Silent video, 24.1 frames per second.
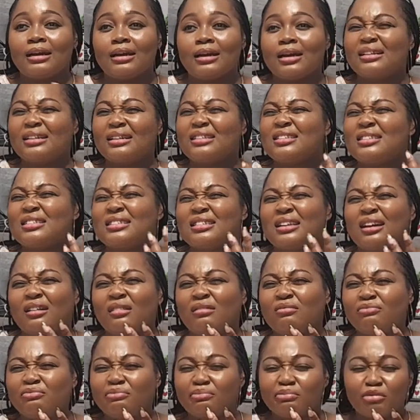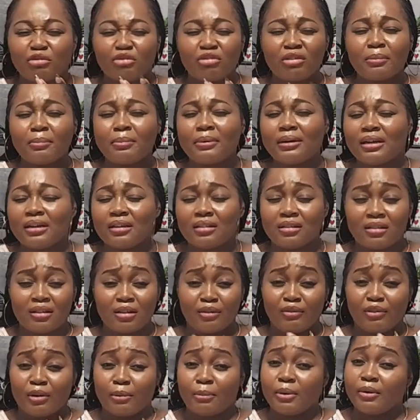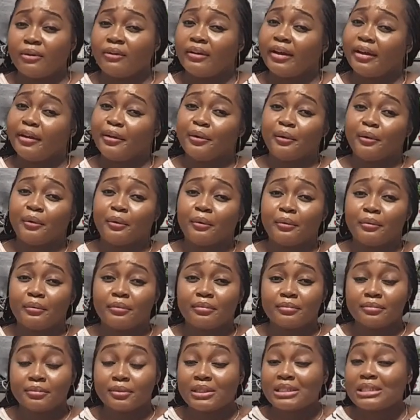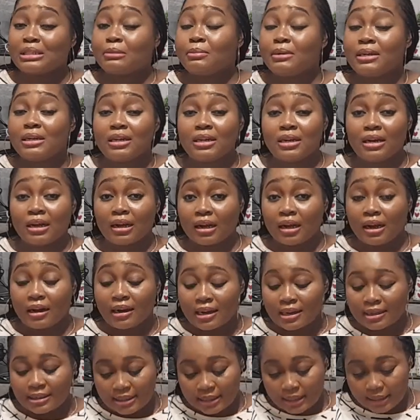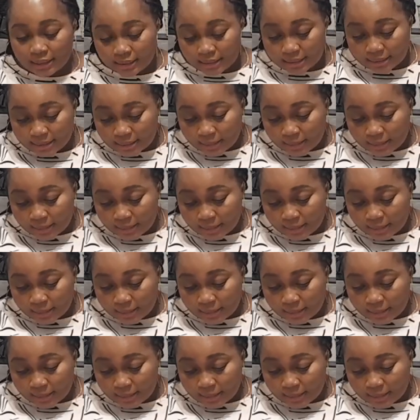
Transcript: That is a crippling thing for me right now it has been in a car accident.